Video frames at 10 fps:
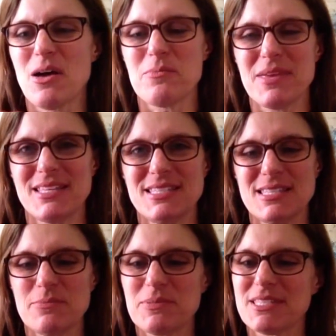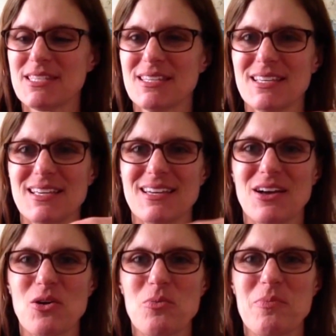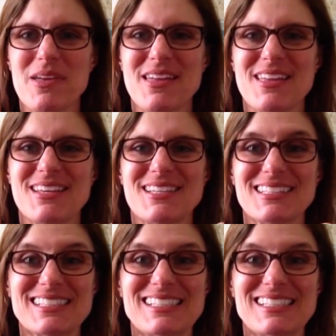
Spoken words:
It zips open.